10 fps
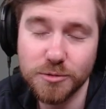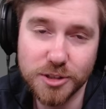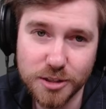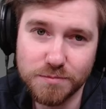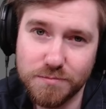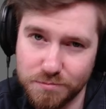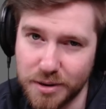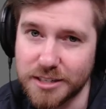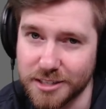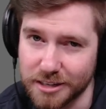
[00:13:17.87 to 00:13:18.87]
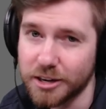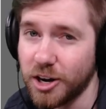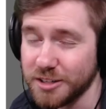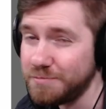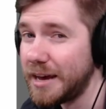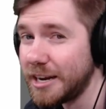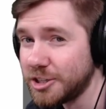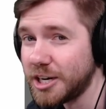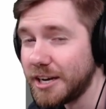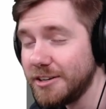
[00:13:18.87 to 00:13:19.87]
which is basically a cosmetic
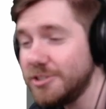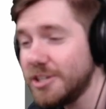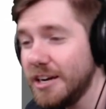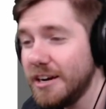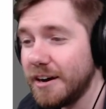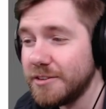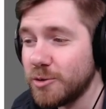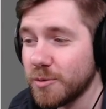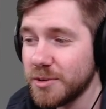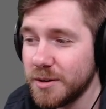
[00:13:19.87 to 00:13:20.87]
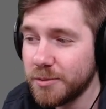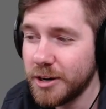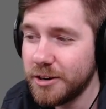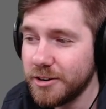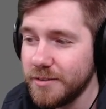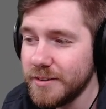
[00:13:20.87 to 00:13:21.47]
change of the normal Liberator